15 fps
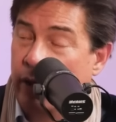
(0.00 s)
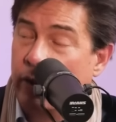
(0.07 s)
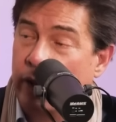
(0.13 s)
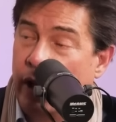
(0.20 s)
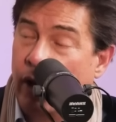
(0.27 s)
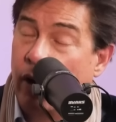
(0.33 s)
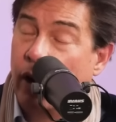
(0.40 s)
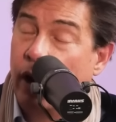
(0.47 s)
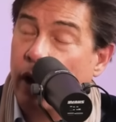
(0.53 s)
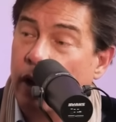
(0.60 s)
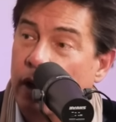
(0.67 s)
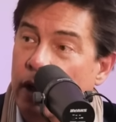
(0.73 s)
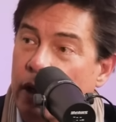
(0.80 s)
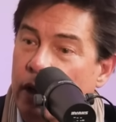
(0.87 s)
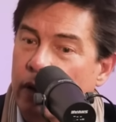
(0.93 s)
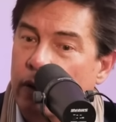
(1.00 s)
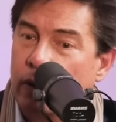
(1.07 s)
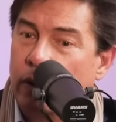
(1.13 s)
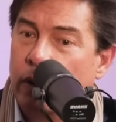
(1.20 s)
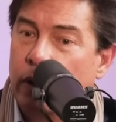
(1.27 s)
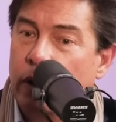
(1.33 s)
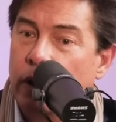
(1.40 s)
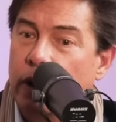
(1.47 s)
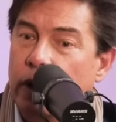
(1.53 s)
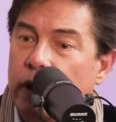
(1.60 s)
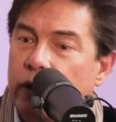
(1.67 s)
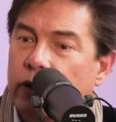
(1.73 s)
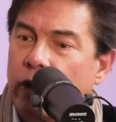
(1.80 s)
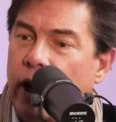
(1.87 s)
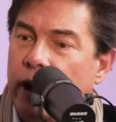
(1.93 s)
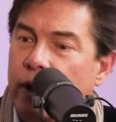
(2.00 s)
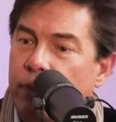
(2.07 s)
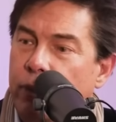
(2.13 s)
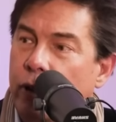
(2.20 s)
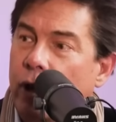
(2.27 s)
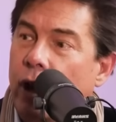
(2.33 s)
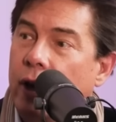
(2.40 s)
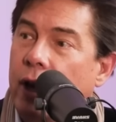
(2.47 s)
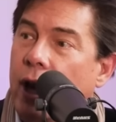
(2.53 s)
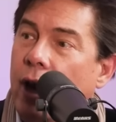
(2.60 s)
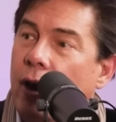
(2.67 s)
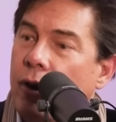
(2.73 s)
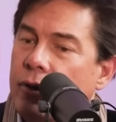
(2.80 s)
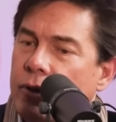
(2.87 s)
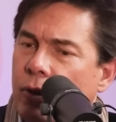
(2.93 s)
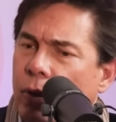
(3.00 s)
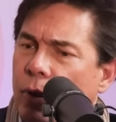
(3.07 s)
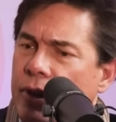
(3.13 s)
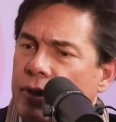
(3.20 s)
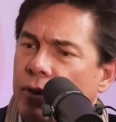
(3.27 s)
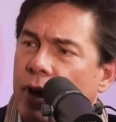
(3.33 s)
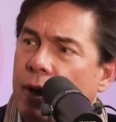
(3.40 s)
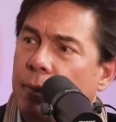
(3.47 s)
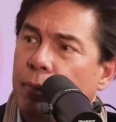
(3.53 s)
who they are, or trying to put on airs, or always trying to